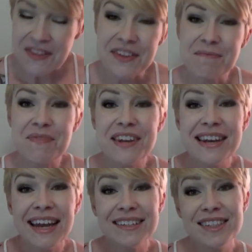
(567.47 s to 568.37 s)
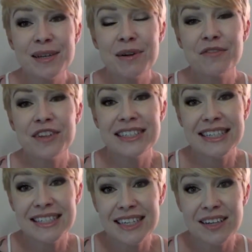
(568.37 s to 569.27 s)
The nice thing about
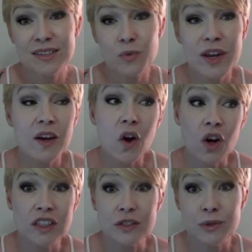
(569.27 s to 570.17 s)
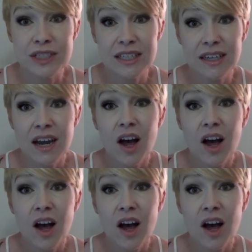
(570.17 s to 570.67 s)
Fantastical is we can all use it.